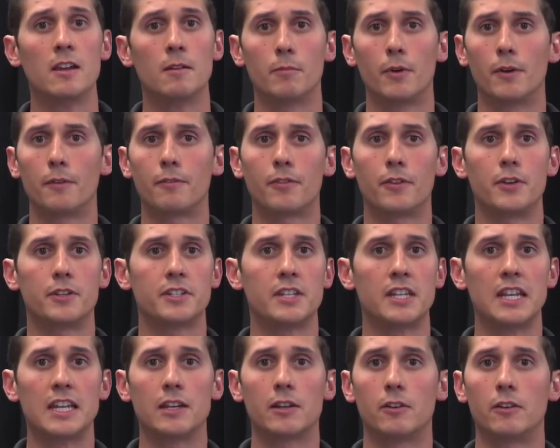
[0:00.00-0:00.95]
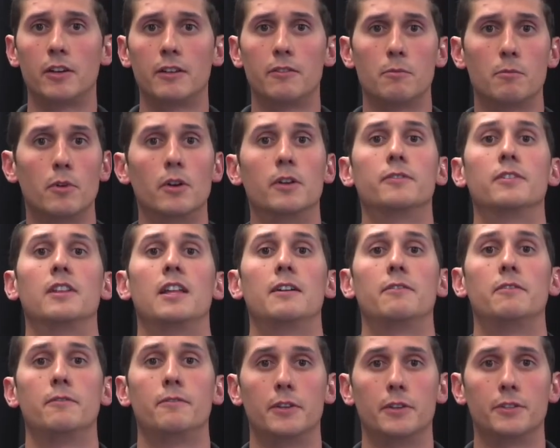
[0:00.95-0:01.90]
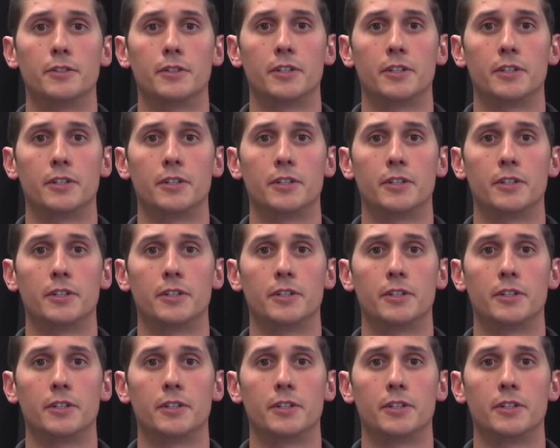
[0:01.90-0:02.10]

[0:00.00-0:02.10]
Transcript: MERV 13, or even MERV 11 filter.